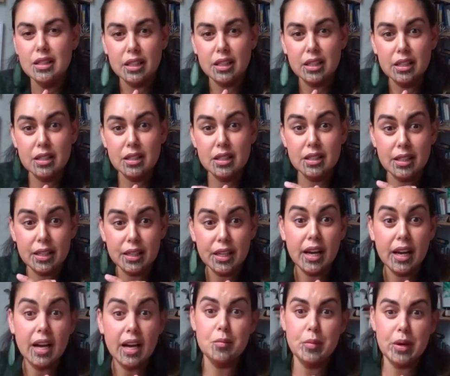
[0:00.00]
to
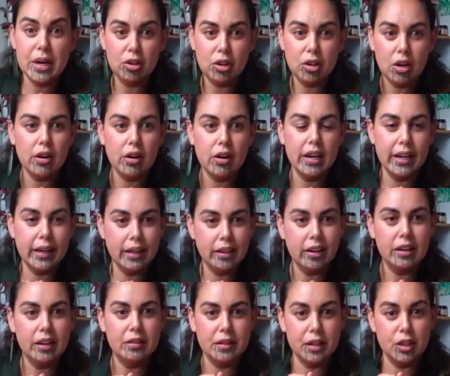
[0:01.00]
consider about kai,
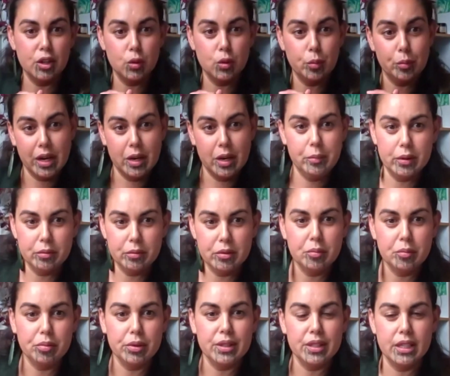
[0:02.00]
I think your paper
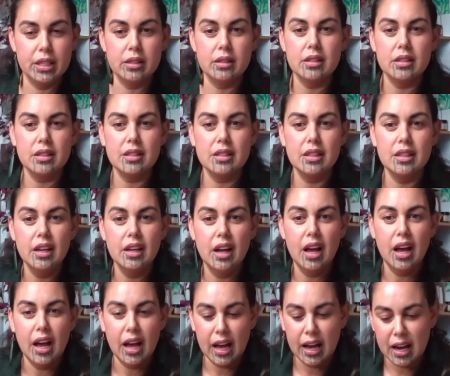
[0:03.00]
represents.
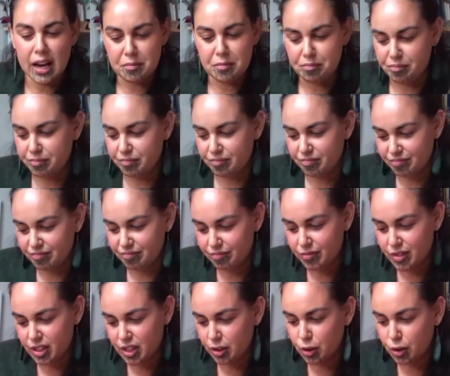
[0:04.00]
Um,
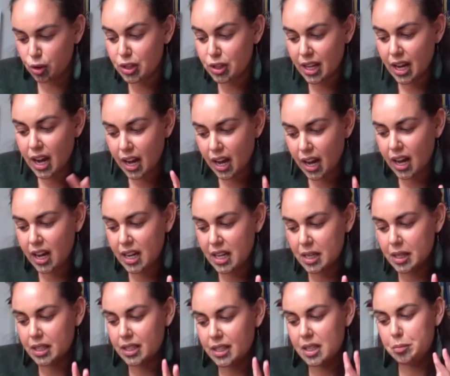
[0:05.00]
so ko te
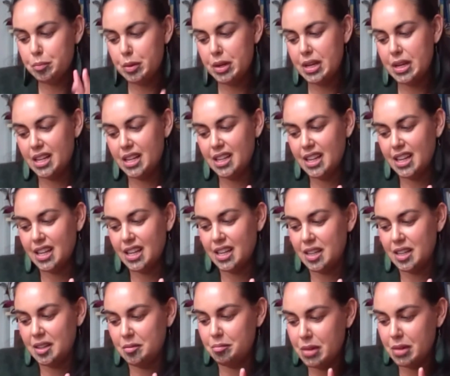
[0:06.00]
hai me
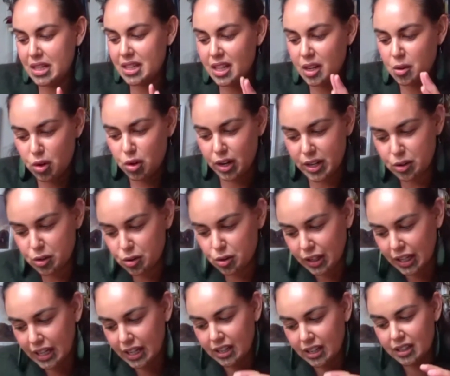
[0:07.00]
te
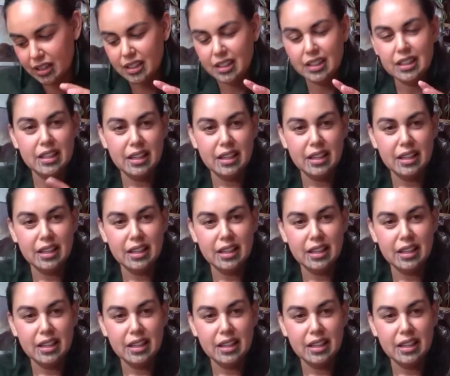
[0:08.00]
waihunga.